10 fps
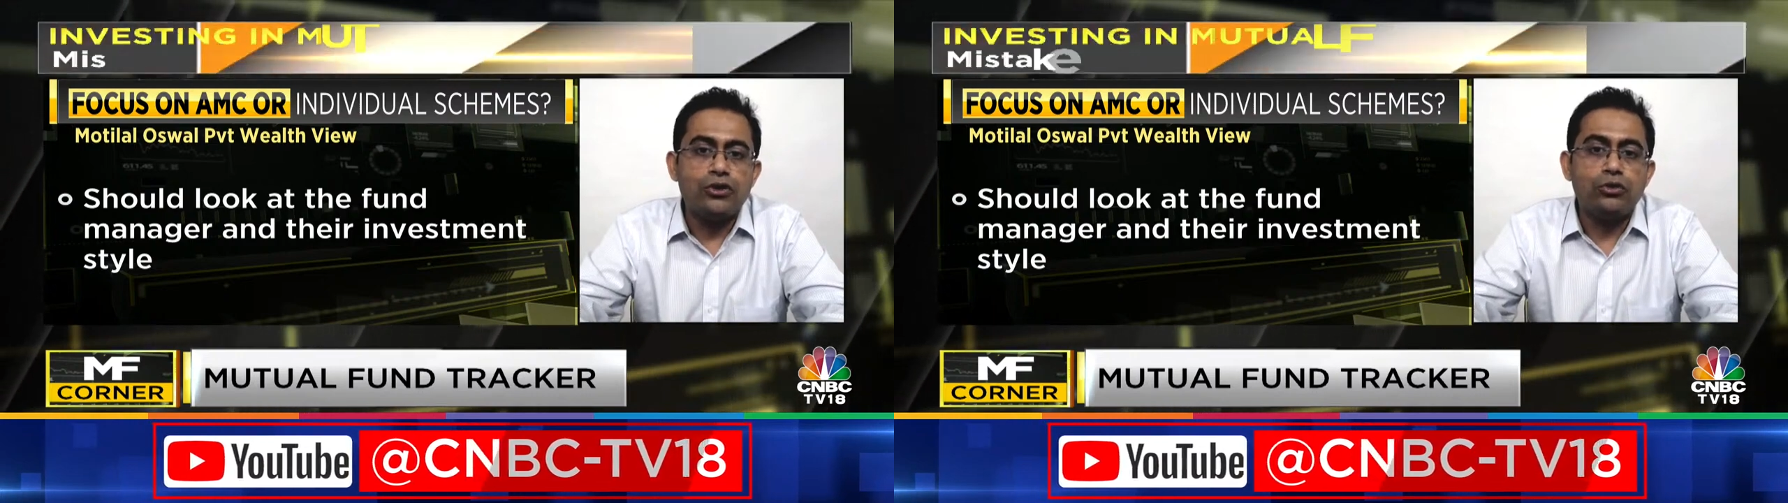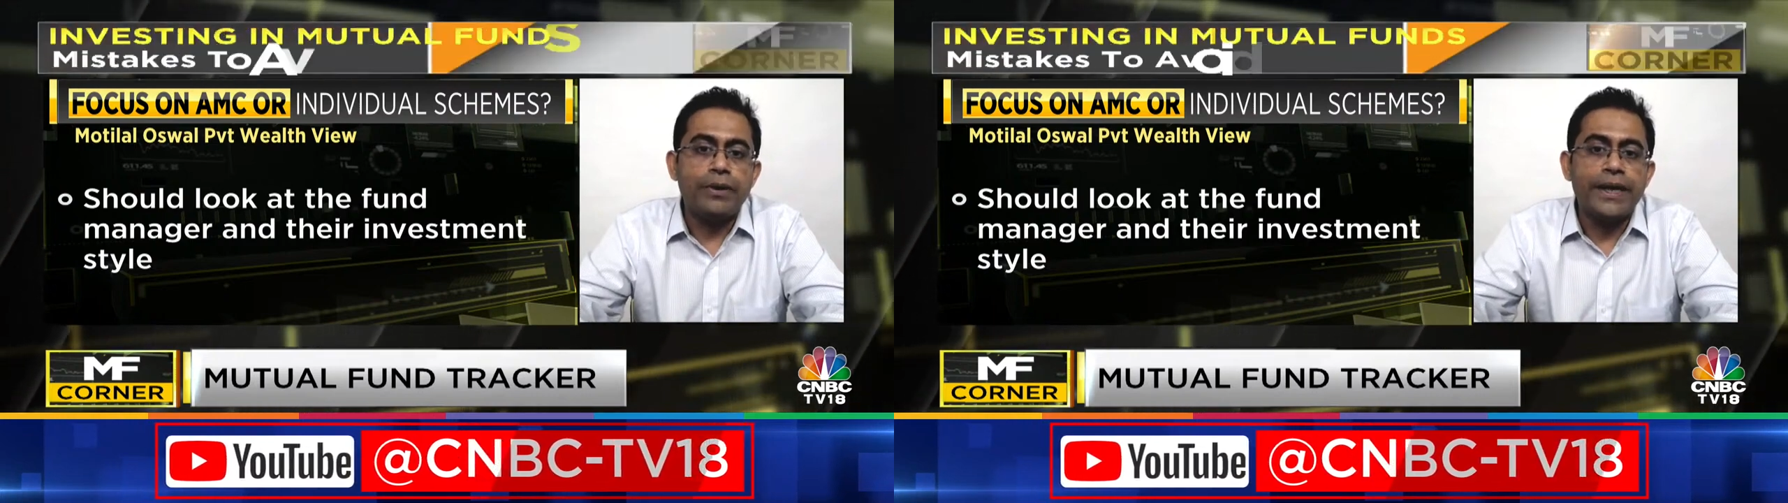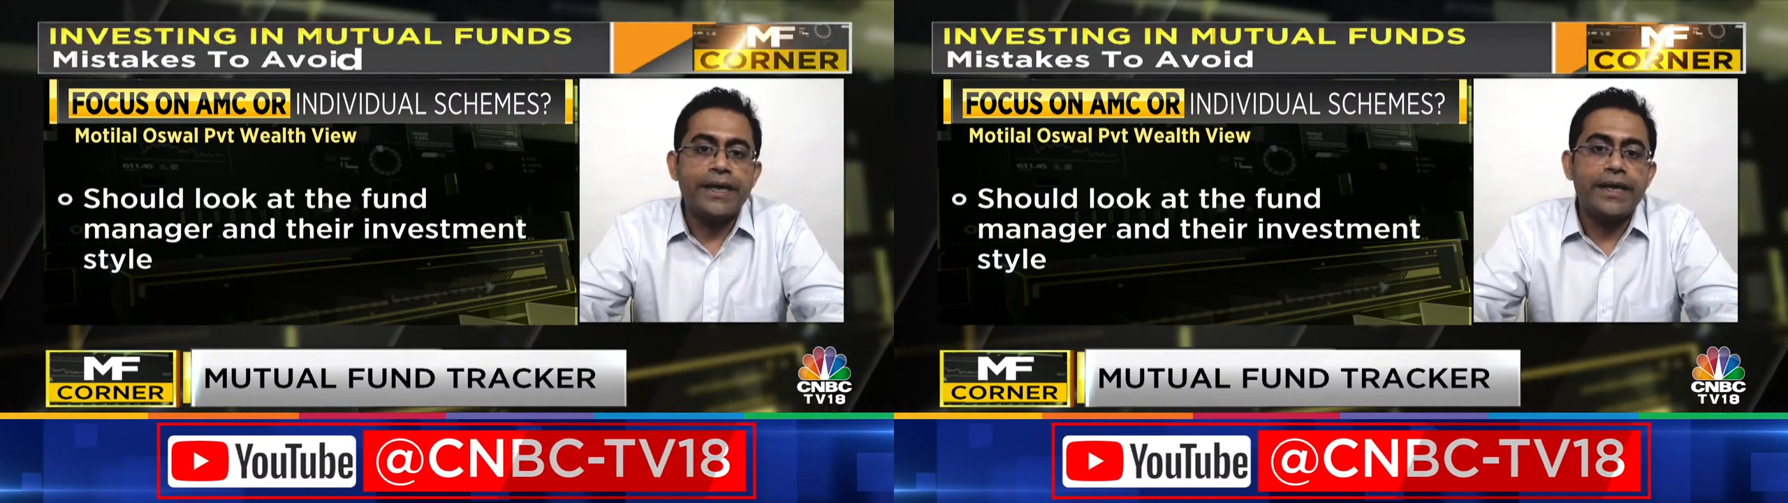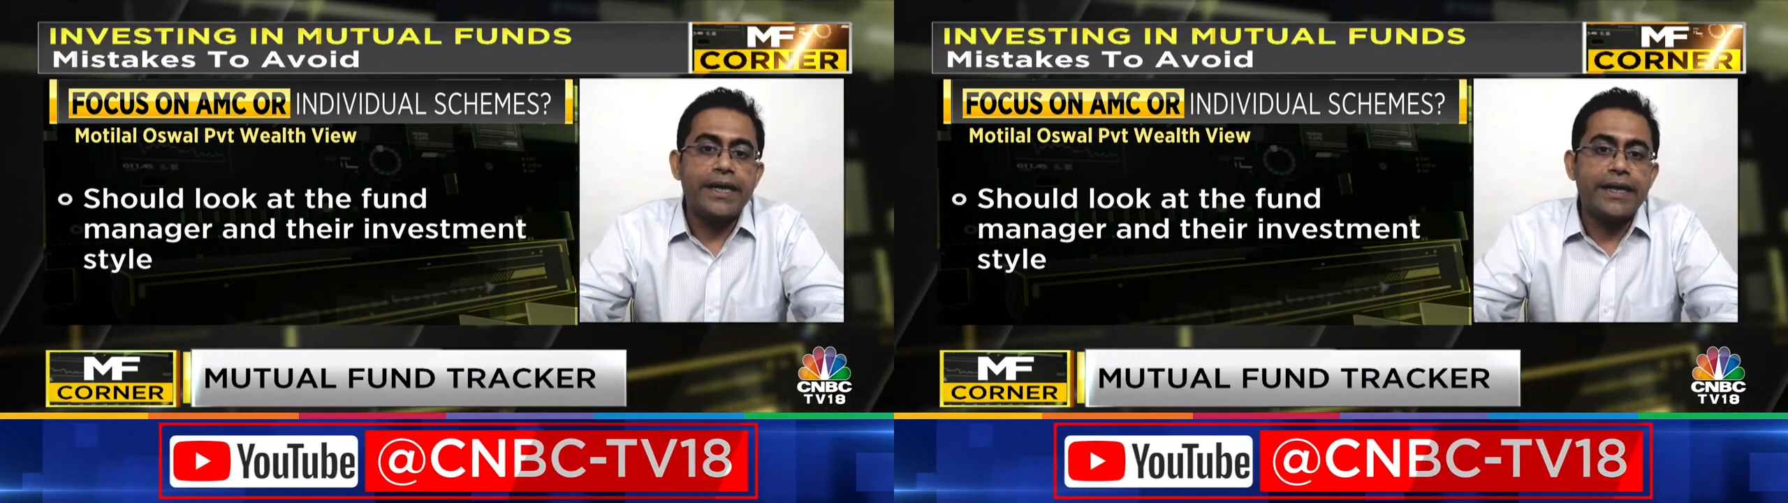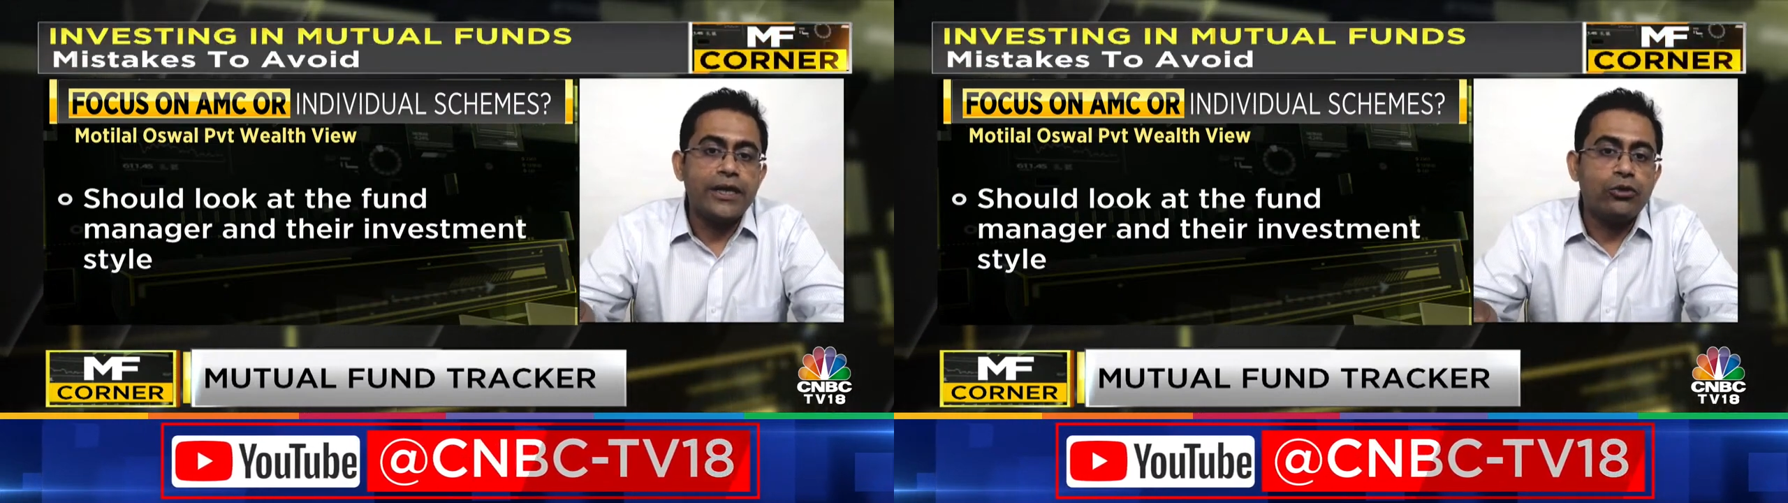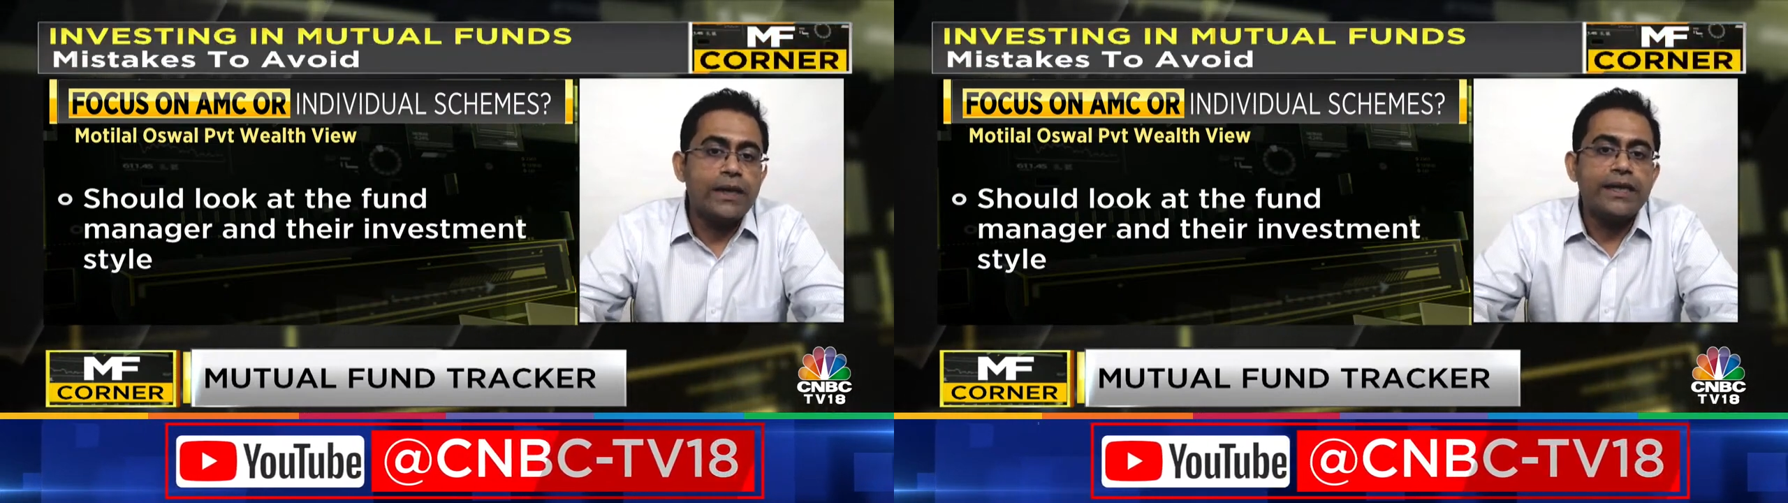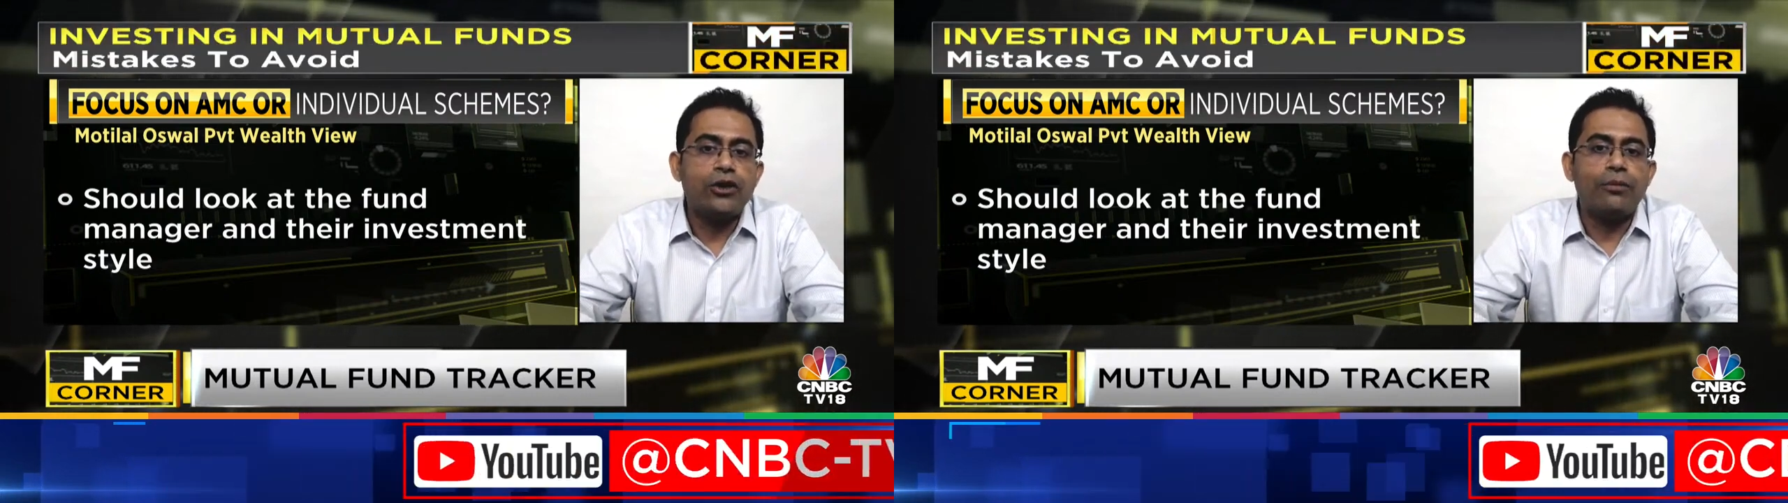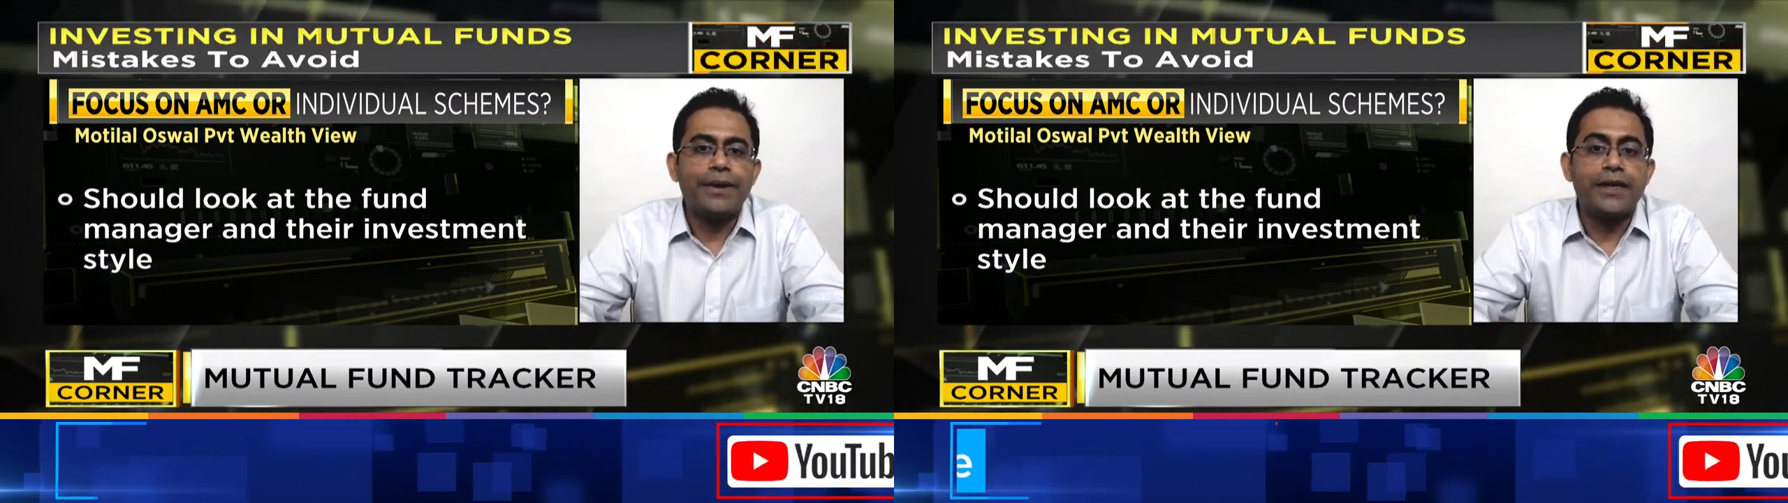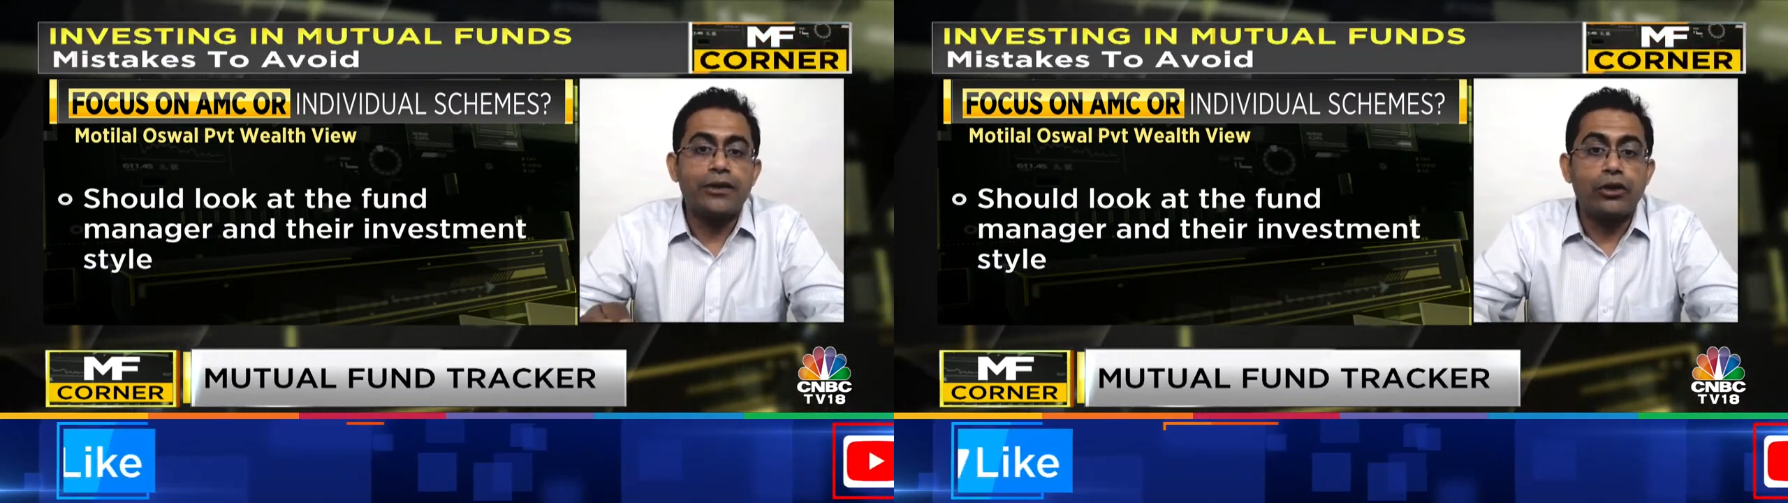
to bring in an equally competent